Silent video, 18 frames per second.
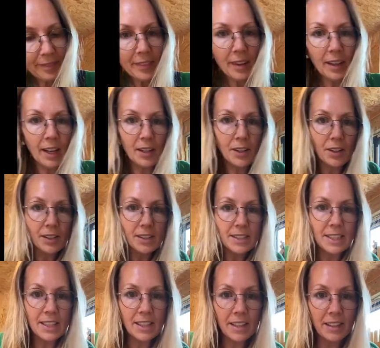And you can
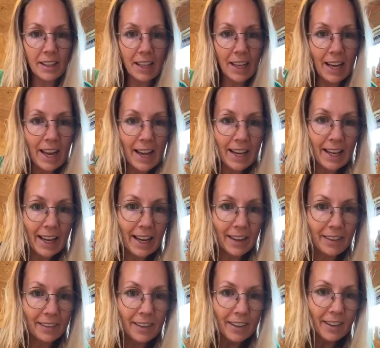see that the clay
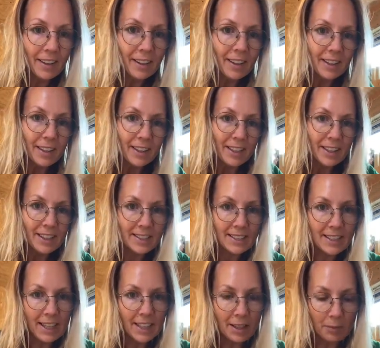now is
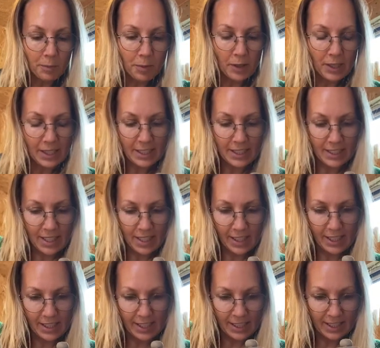getting pretty
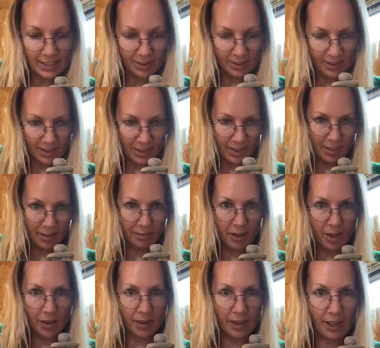sturdy, so it's kind of
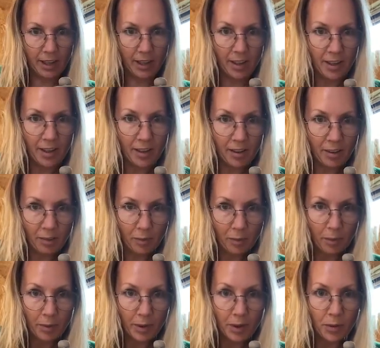going
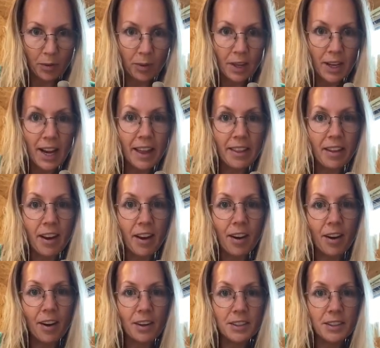what we call leather
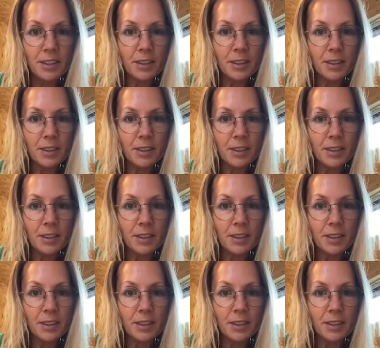hard.